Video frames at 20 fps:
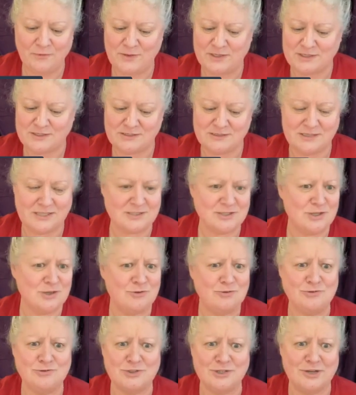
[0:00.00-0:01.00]
that's that's
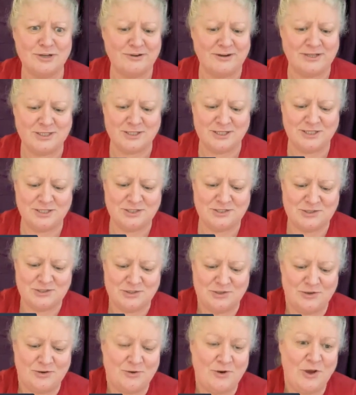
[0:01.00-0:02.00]
huge. Congratulations
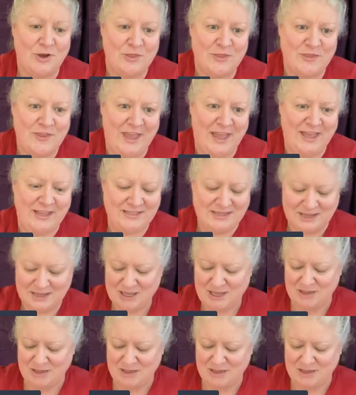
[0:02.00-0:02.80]
to her on that.